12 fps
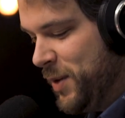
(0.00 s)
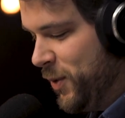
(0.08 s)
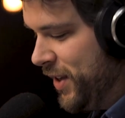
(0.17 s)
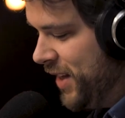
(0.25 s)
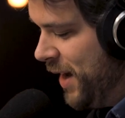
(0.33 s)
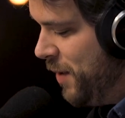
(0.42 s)
him
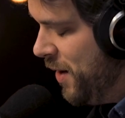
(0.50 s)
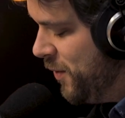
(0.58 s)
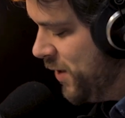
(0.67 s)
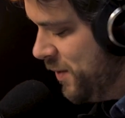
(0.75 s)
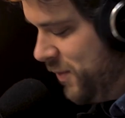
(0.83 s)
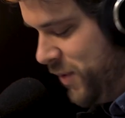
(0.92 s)
one time, and it
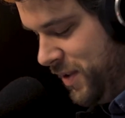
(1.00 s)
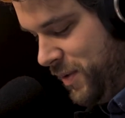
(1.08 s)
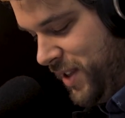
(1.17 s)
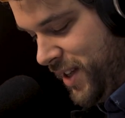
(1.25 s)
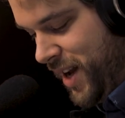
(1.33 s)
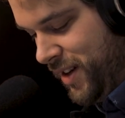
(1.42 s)
was a, it
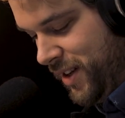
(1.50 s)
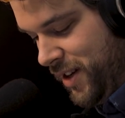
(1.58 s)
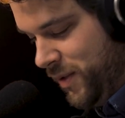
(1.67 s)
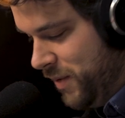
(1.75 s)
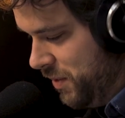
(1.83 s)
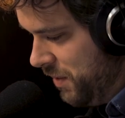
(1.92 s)
was a kind of you
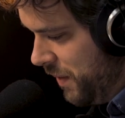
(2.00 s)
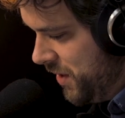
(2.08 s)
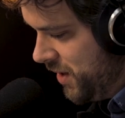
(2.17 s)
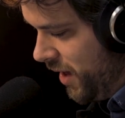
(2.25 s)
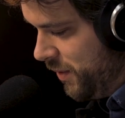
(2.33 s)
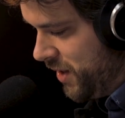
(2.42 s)
know we, I
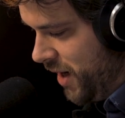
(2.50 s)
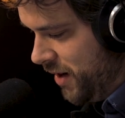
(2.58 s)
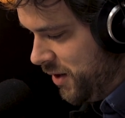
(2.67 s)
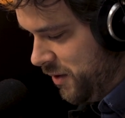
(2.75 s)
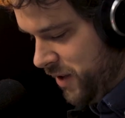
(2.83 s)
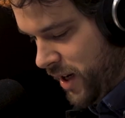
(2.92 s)
just thought I was
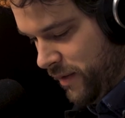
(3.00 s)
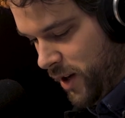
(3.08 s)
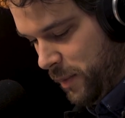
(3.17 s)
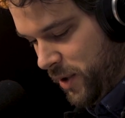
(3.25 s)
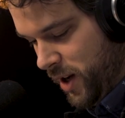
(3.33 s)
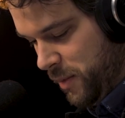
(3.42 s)
talking to kind of an
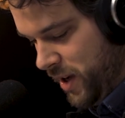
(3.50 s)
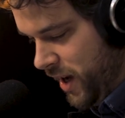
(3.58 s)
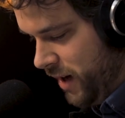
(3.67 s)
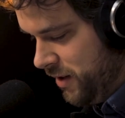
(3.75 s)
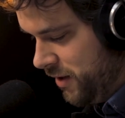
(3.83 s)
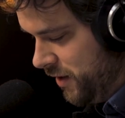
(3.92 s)
up and coming
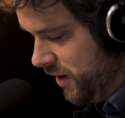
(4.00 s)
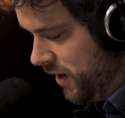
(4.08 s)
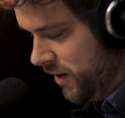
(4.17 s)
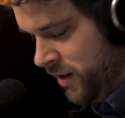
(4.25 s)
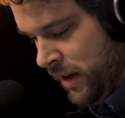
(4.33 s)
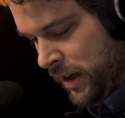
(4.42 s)
actor, and
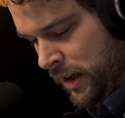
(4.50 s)
then